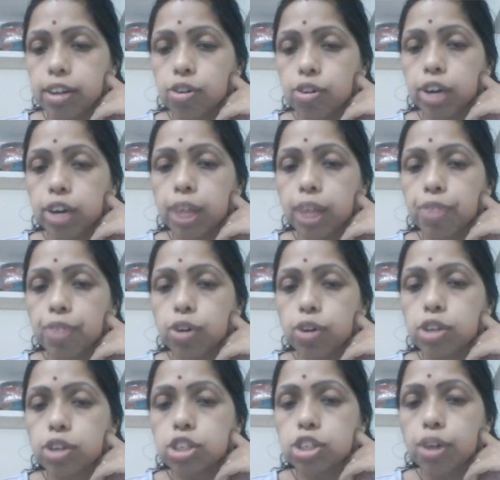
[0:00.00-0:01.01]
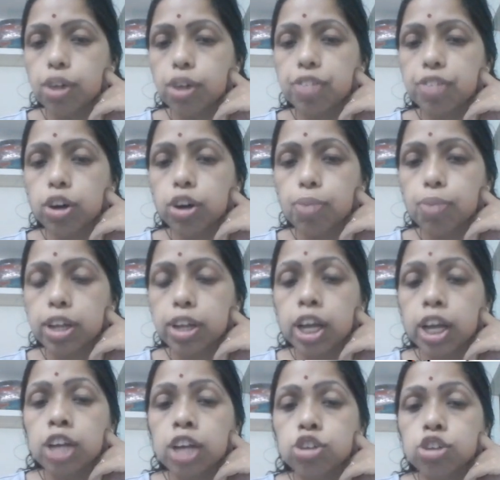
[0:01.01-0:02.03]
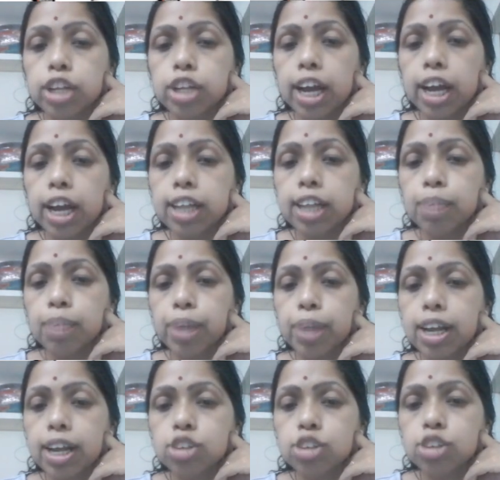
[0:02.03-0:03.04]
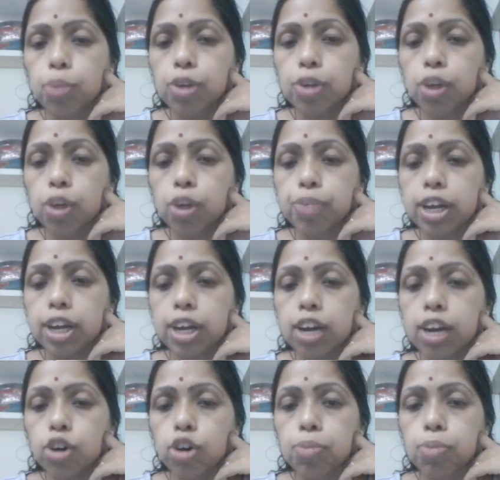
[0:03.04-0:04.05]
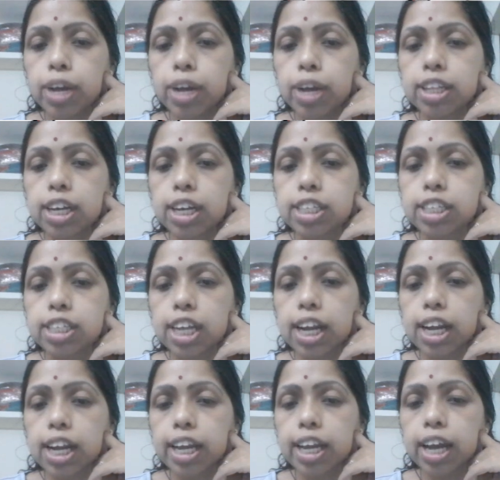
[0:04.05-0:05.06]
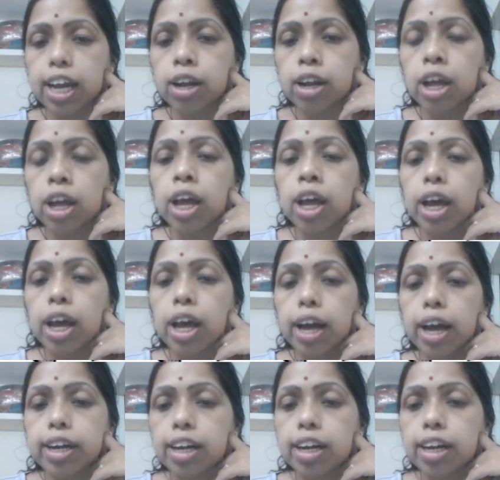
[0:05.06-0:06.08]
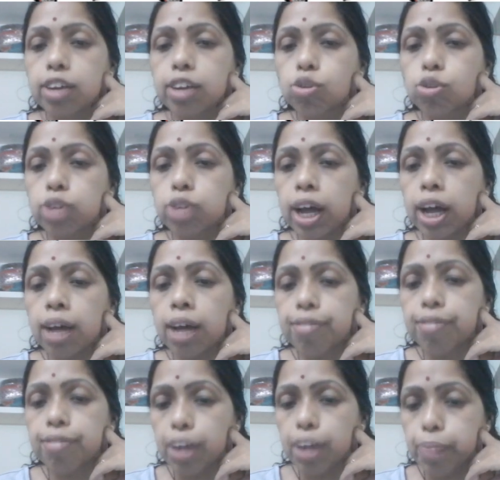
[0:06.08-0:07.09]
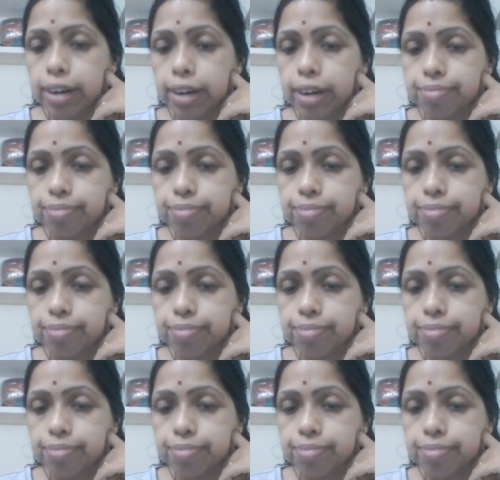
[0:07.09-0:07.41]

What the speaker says: Okay, frequency of the wavelength. So there are the various of optical wavelength the signal can enter into the fiber.